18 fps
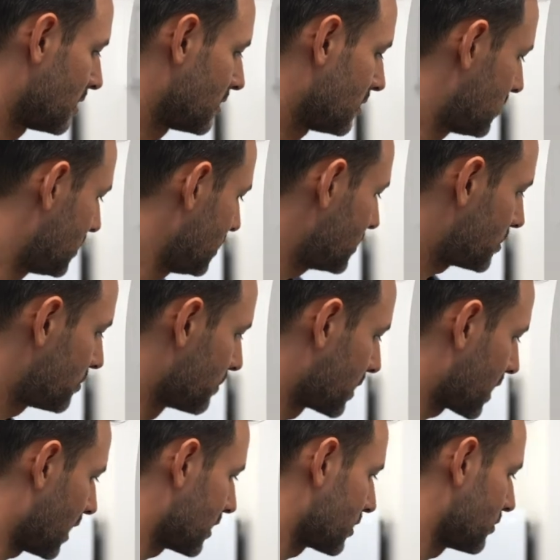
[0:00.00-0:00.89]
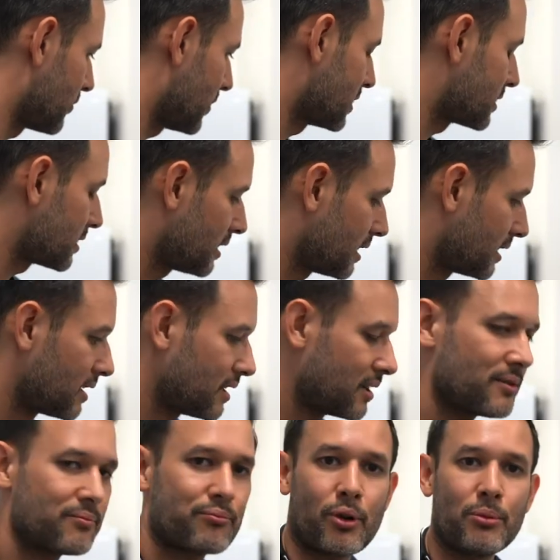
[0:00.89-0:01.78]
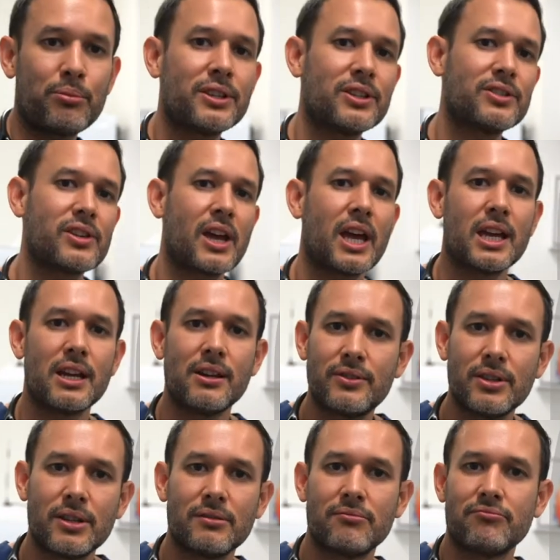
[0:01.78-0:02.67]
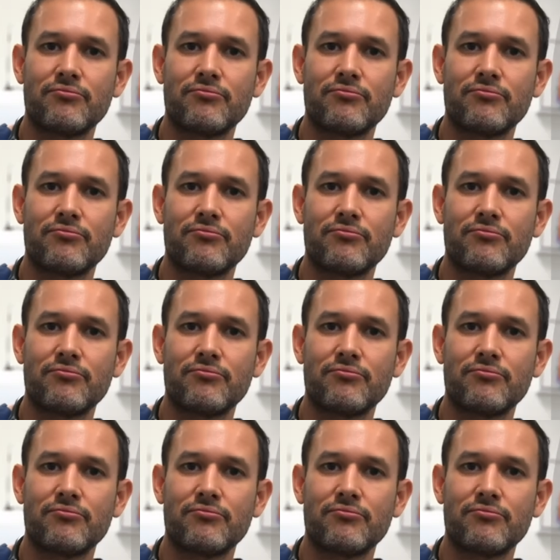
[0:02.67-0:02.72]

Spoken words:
This mechanical ventilator probably saved